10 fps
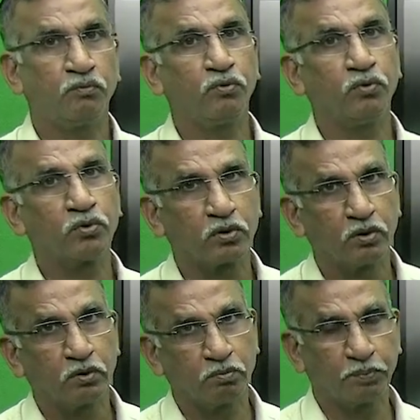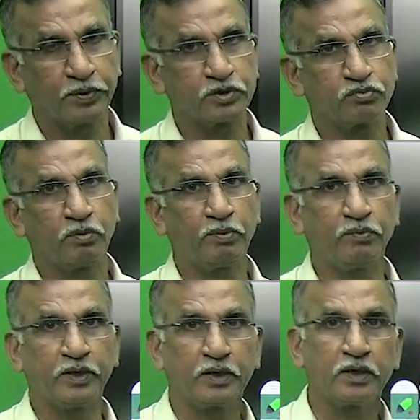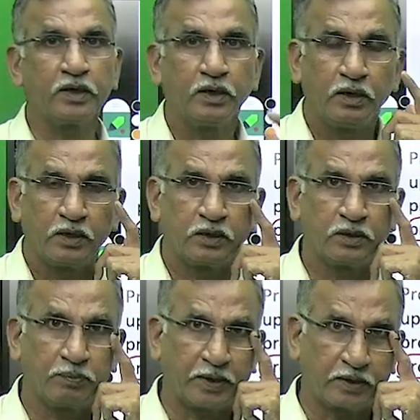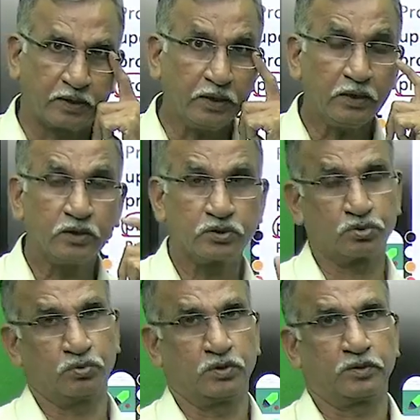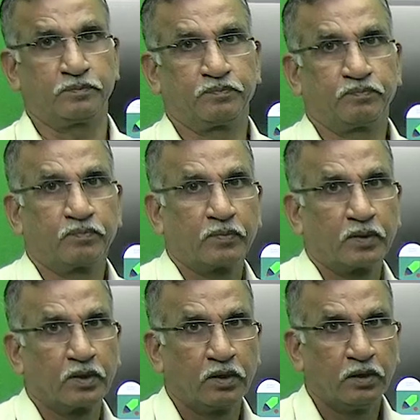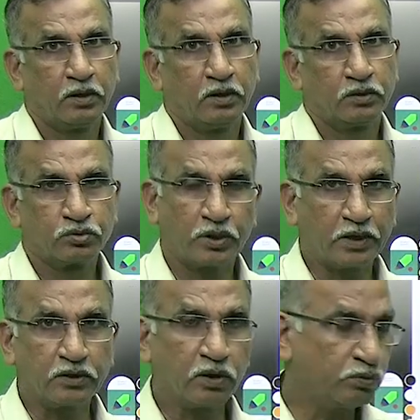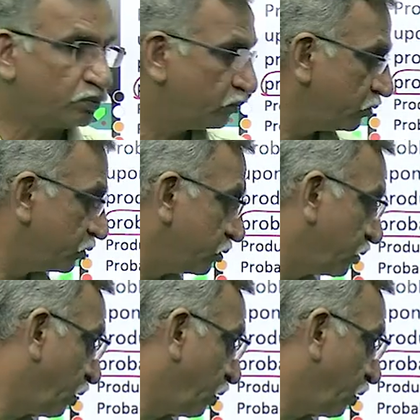four mopeds will be waiting in the factory store. So that is how the